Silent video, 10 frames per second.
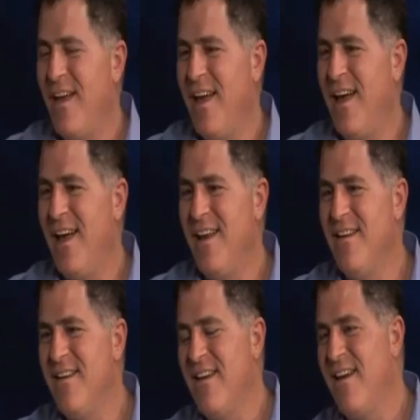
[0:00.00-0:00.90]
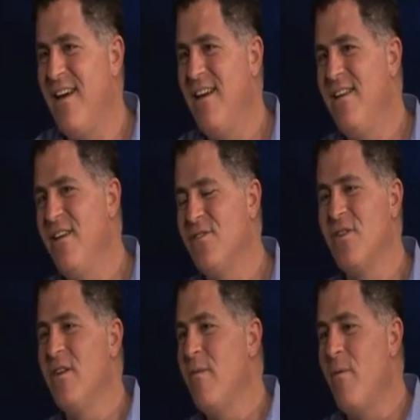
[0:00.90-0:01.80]
And
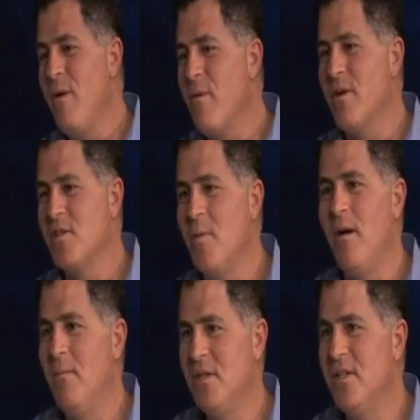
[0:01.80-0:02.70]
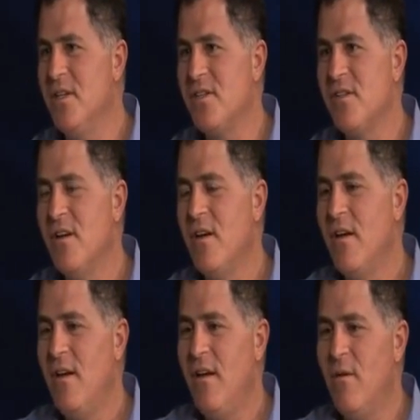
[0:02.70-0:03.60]
certainly when we were a small business,
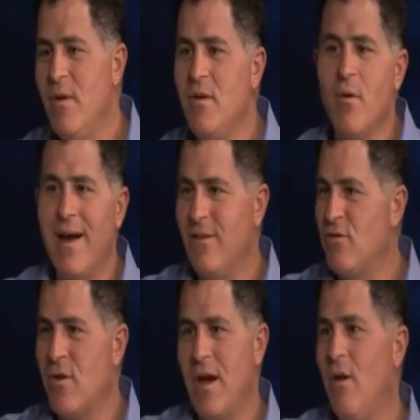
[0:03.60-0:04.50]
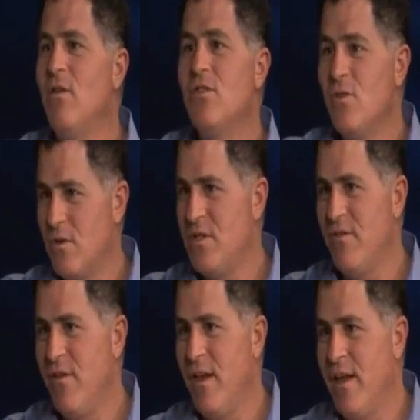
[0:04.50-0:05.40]
we'd go out and try all sorts
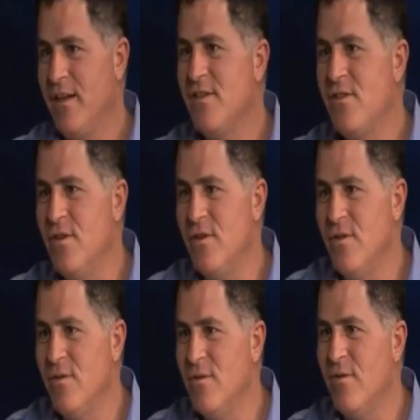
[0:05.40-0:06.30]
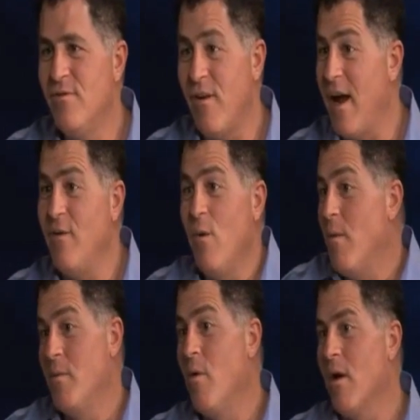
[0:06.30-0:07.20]
of things to find what
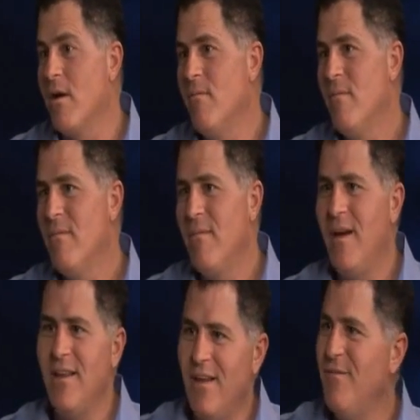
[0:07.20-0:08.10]
would work. And